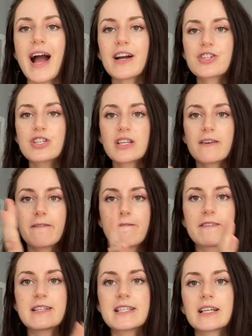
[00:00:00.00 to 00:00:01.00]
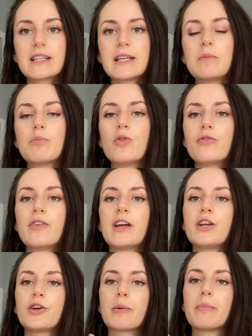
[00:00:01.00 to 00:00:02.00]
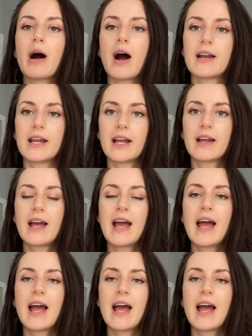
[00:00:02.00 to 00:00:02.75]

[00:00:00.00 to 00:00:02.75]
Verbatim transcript: actually physically moving your body.